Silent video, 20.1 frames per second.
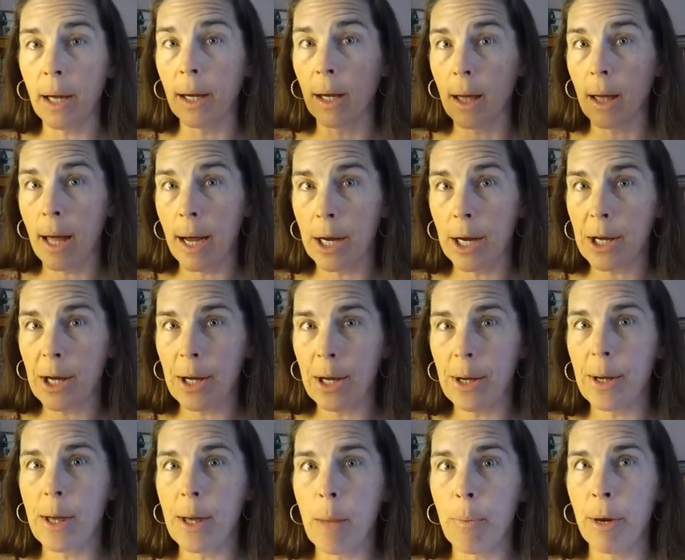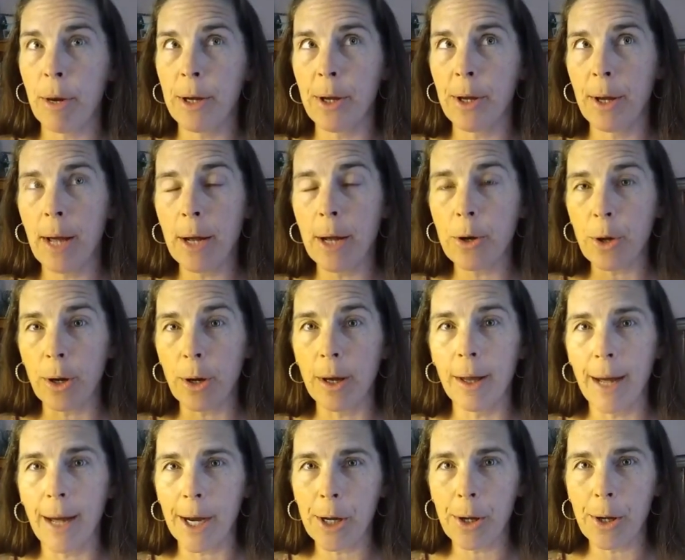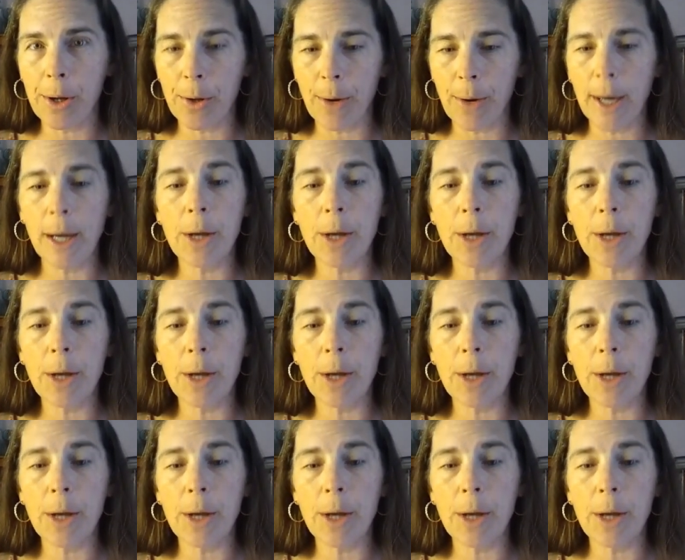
elections, the presidential elections, right?